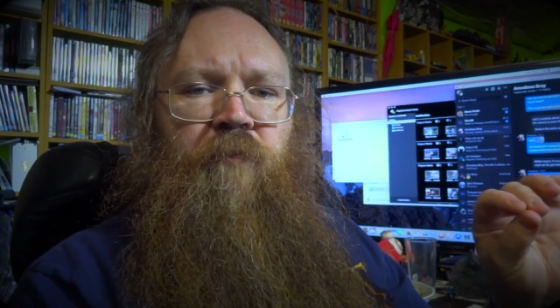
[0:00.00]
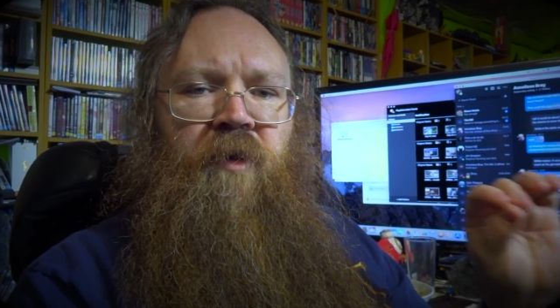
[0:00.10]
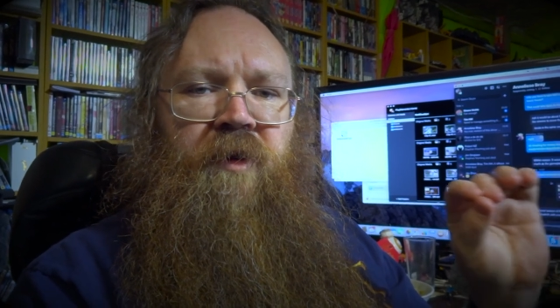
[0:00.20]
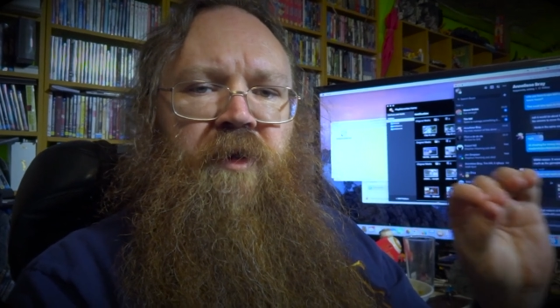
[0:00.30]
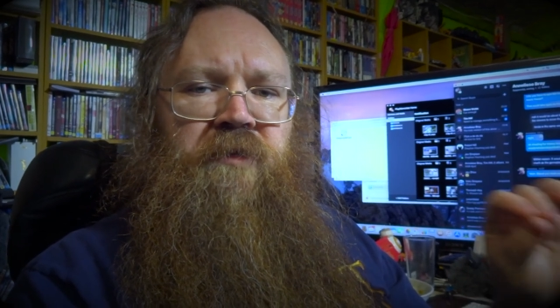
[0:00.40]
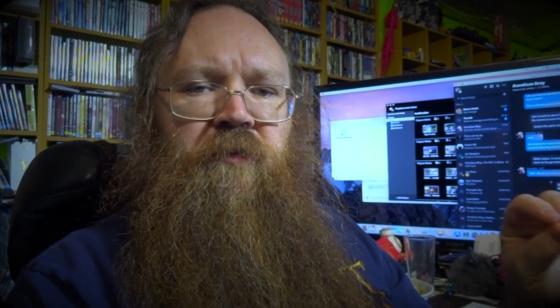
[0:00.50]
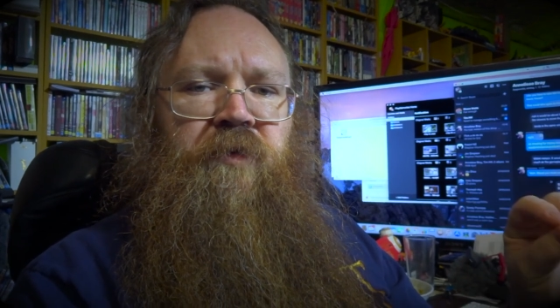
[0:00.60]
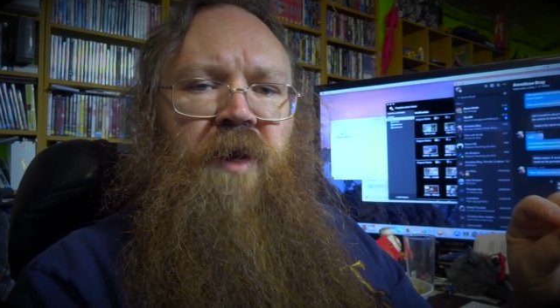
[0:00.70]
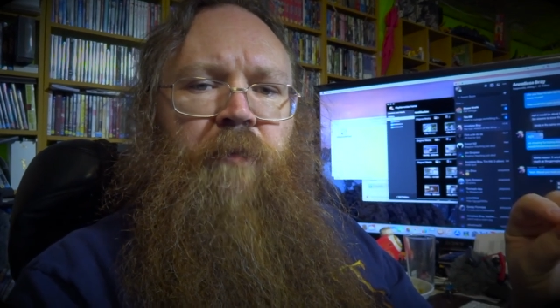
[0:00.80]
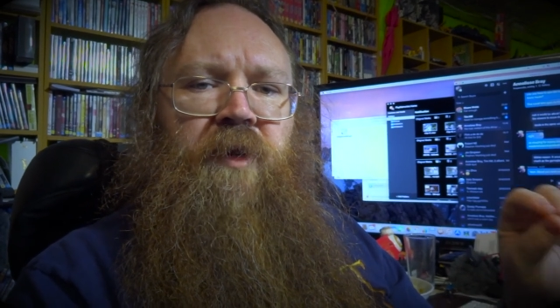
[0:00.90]
really does
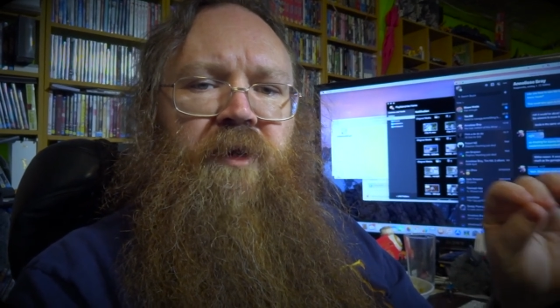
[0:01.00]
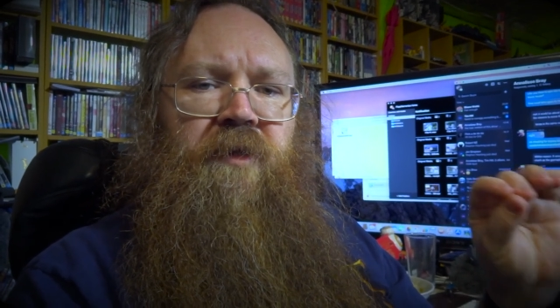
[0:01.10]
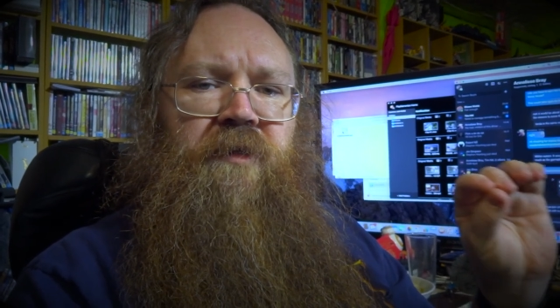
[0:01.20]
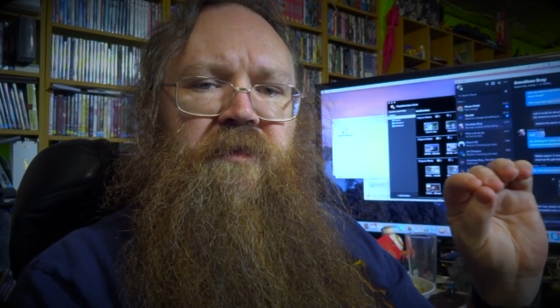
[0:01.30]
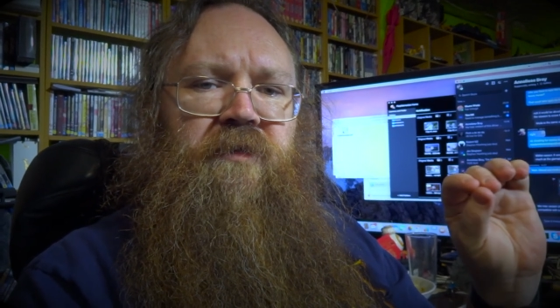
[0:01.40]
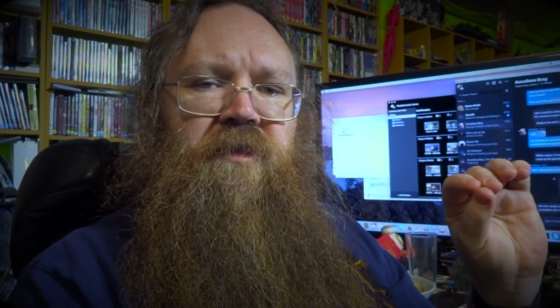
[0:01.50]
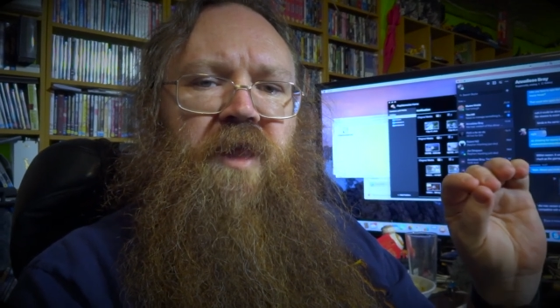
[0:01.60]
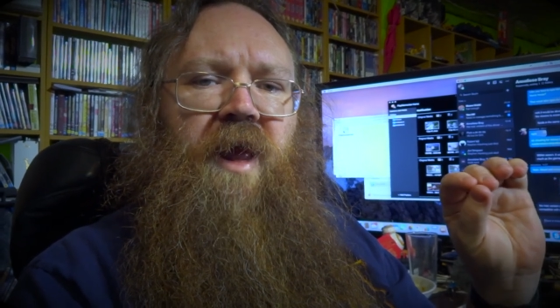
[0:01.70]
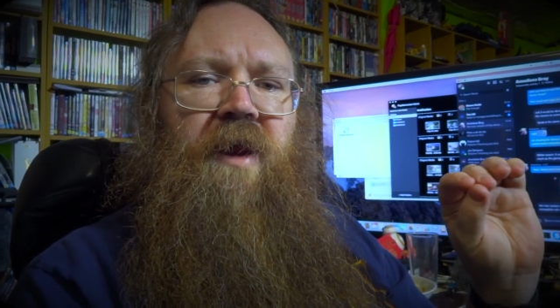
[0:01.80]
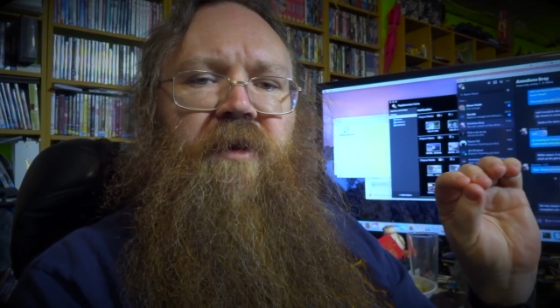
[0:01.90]
irritate me is
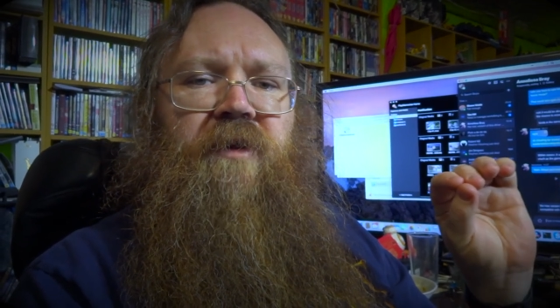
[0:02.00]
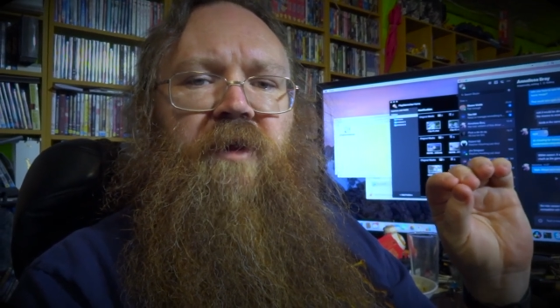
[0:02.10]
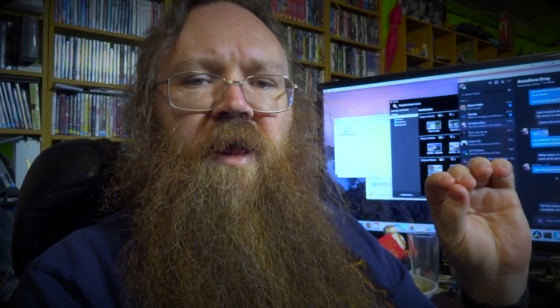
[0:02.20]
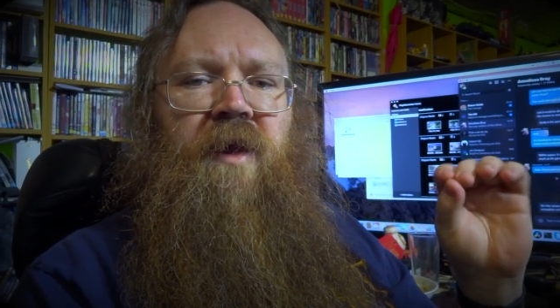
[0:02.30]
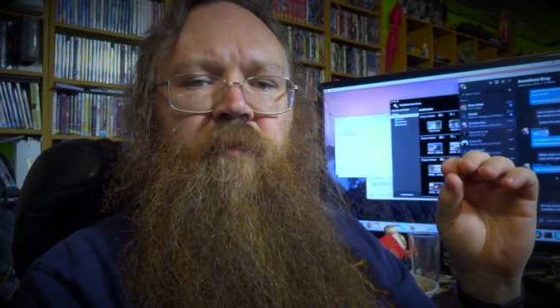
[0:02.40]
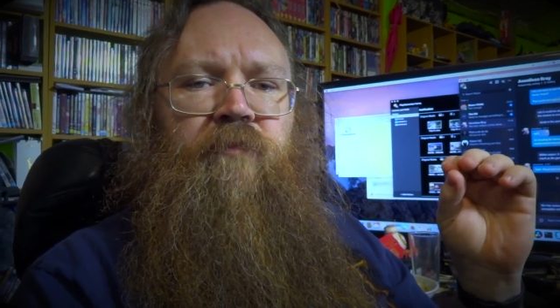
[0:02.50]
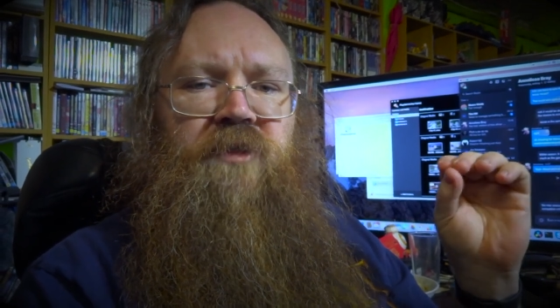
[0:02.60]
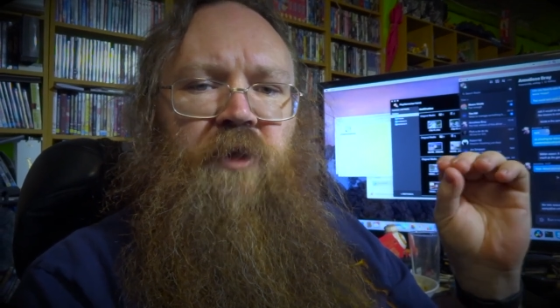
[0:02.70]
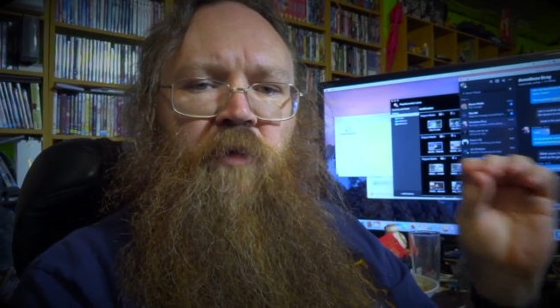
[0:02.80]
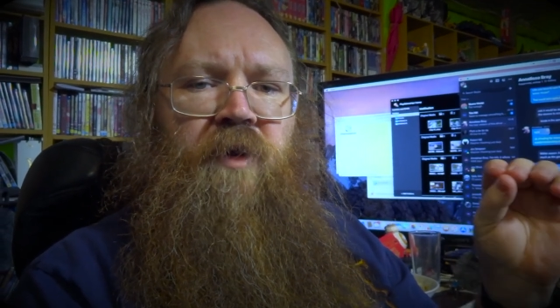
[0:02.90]
that
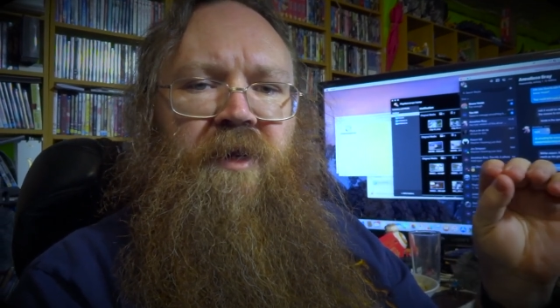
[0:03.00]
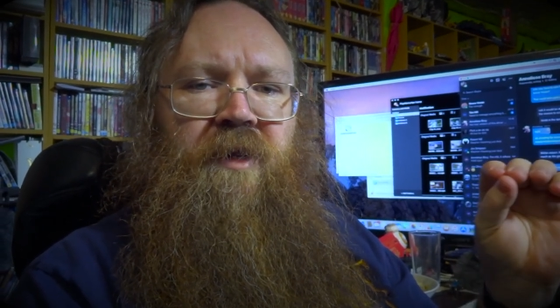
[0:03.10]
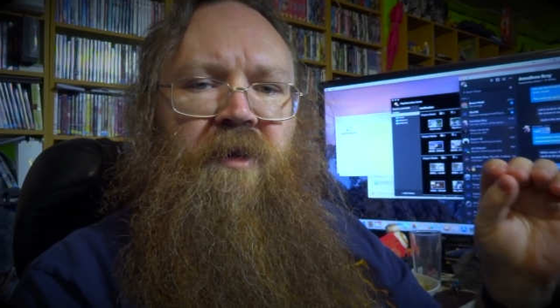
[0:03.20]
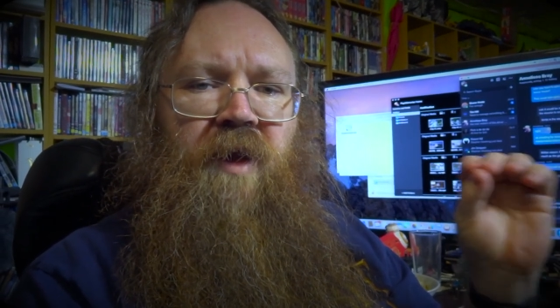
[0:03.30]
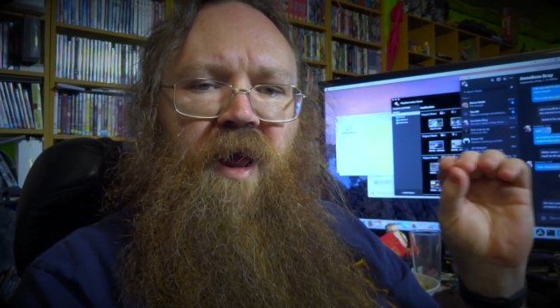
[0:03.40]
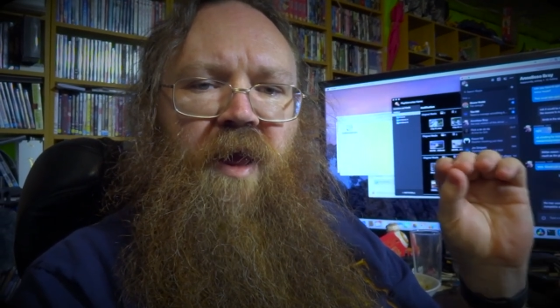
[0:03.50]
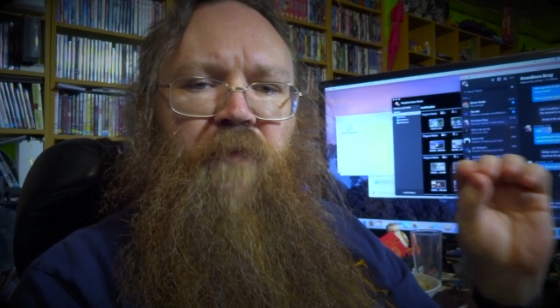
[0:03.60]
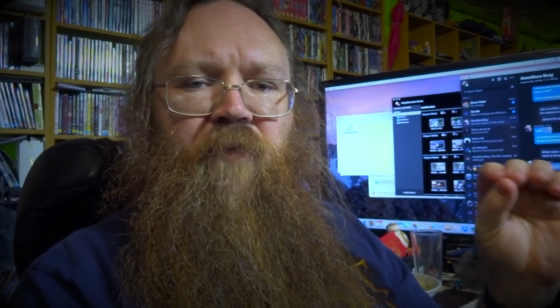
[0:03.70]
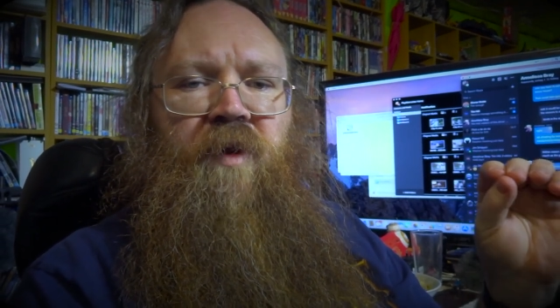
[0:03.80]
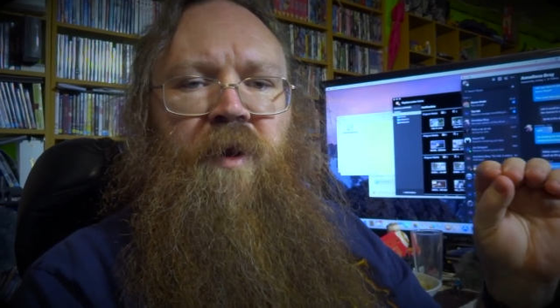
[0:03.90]
Sony have an